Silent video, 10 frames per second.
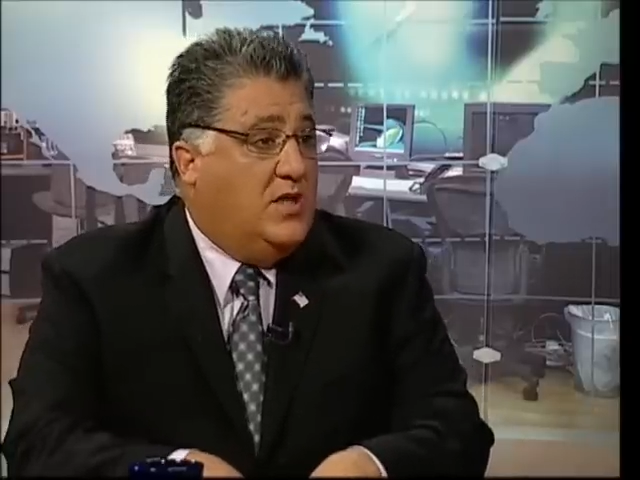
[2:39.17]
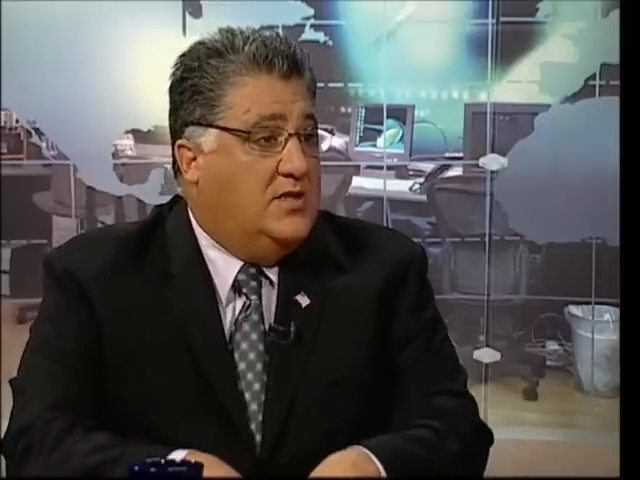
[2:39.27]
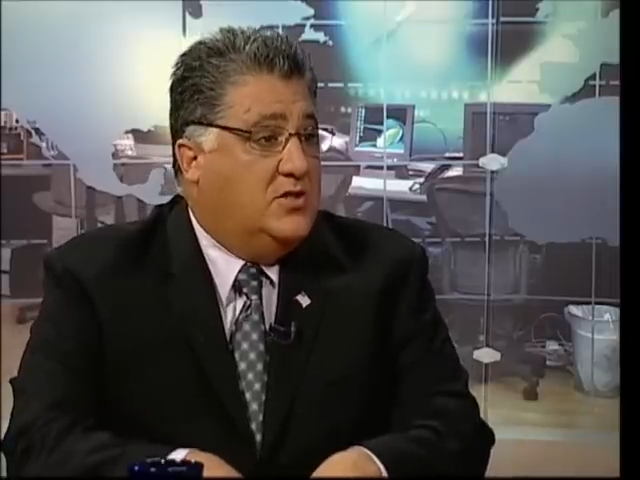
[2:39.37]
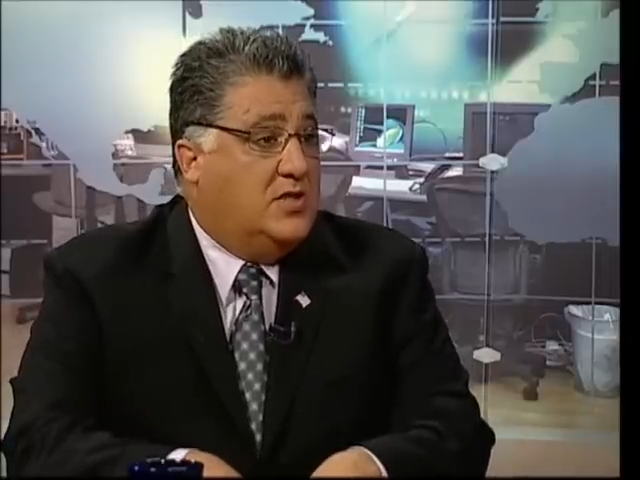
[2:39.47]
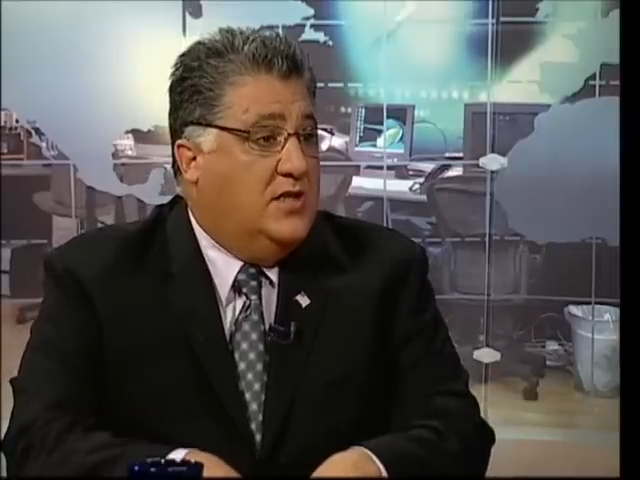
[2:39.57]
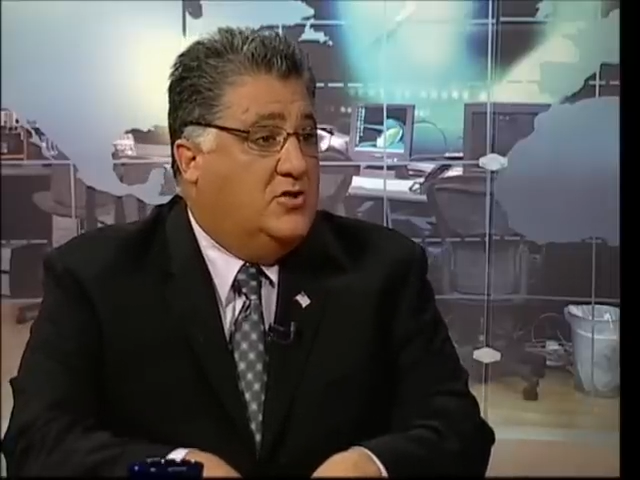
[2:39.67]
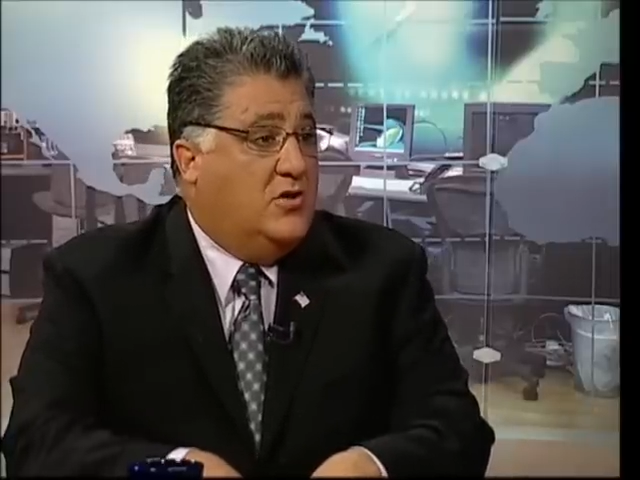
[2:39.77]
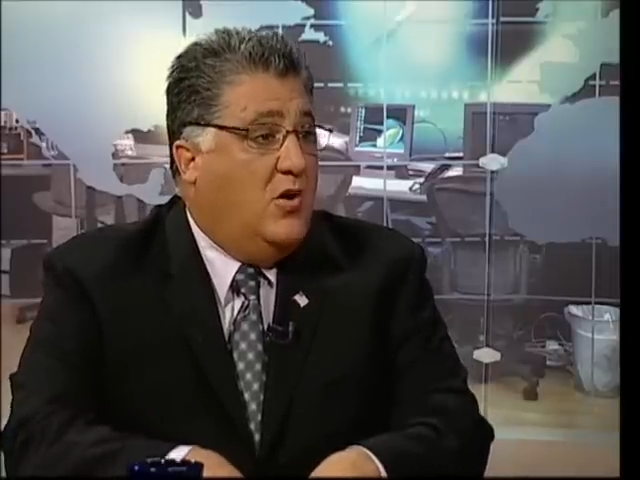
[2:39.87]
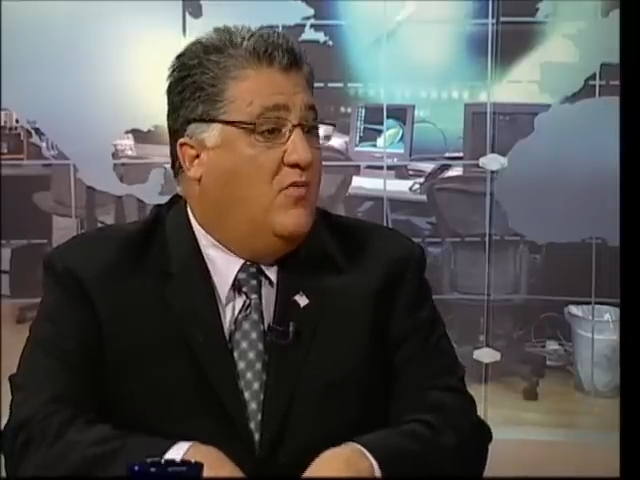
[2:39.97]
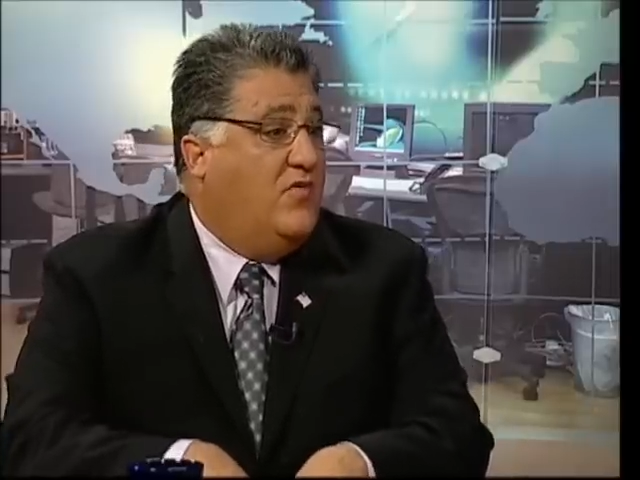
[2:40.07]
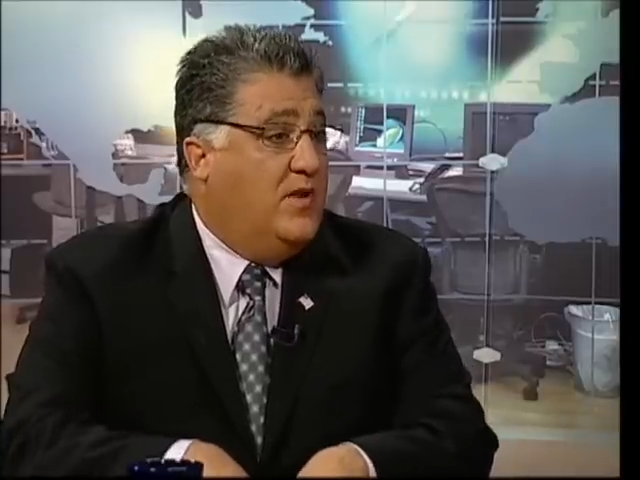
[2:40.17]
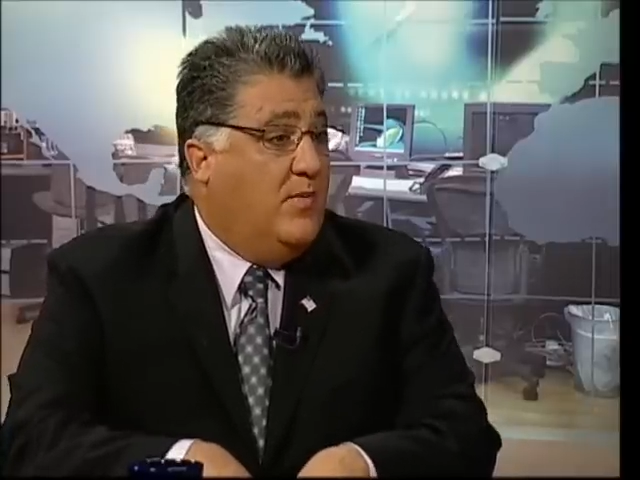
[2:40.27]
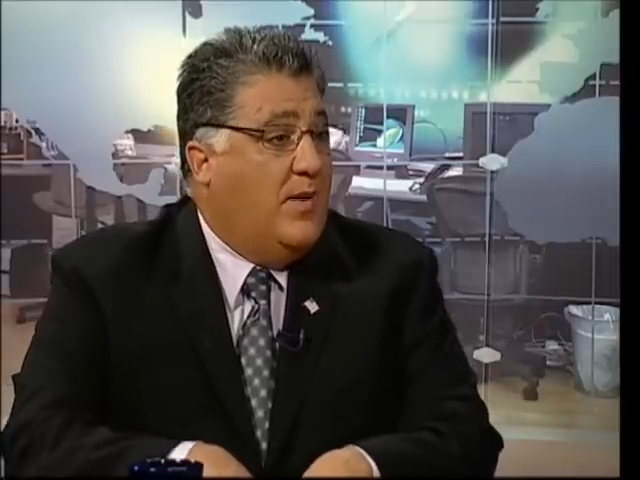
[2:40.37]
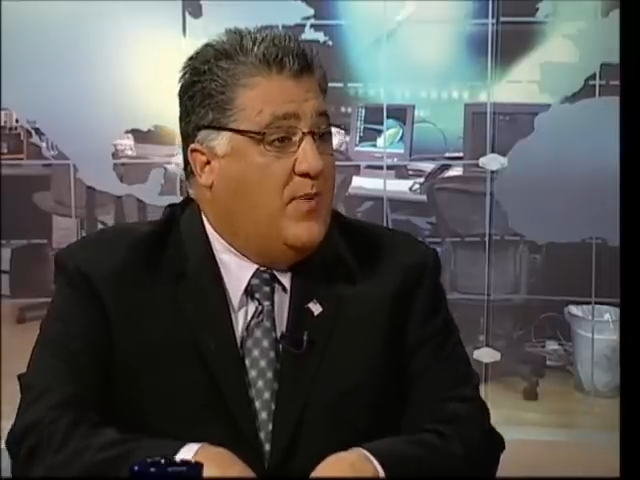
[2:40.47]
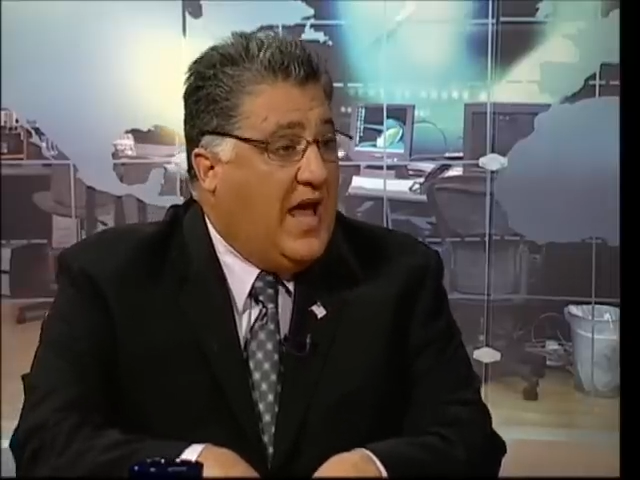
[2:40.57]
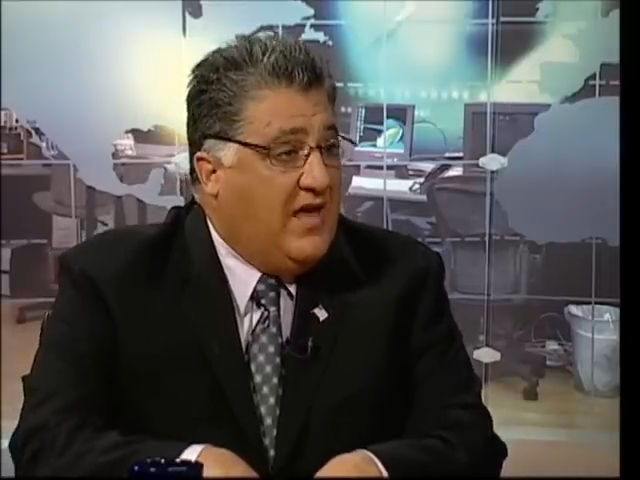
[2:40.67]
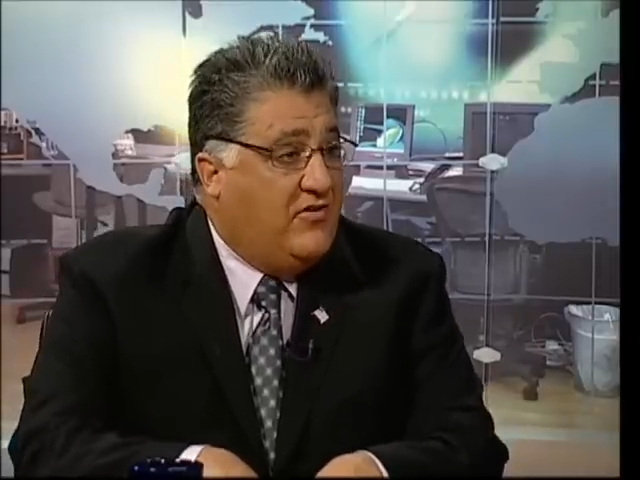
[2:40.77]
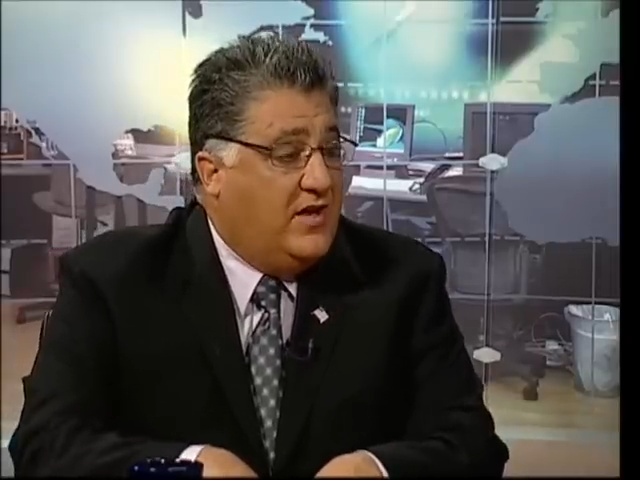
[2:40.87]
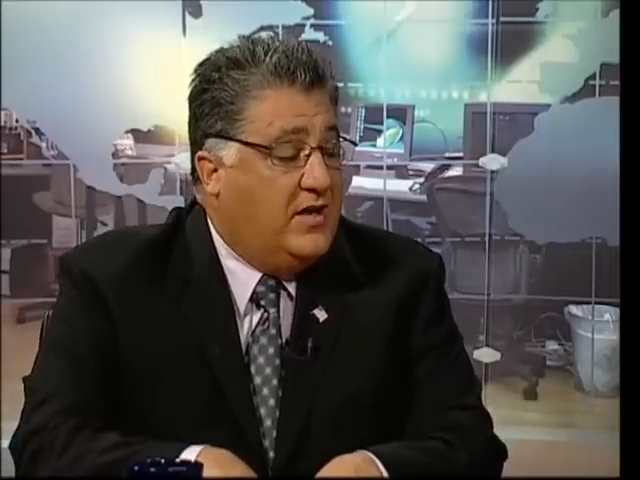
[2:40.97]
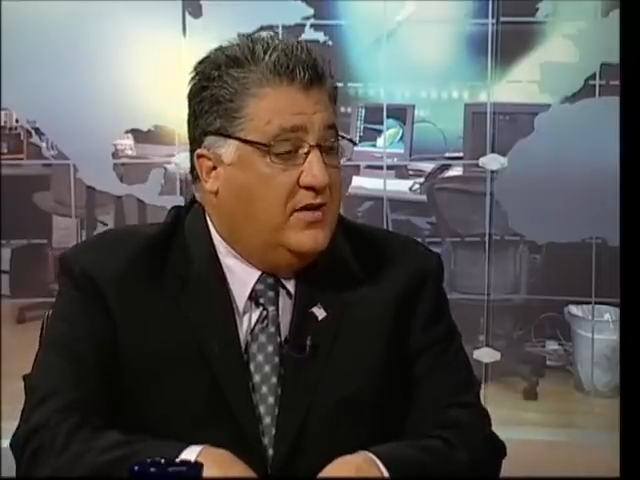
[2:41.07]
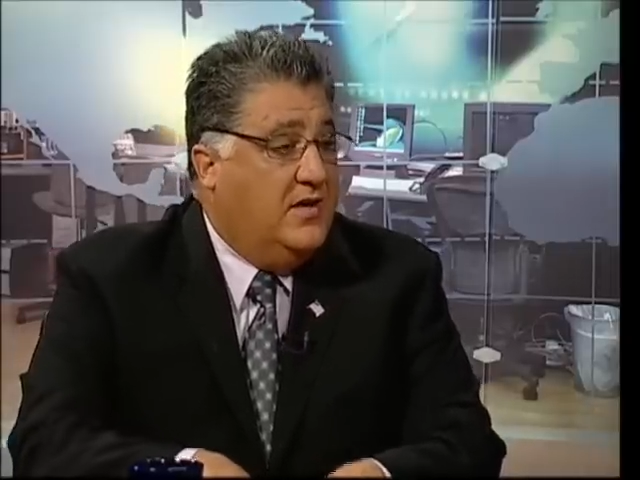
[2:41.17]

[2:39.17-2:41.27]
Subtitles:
legislature, hopefully by passing it,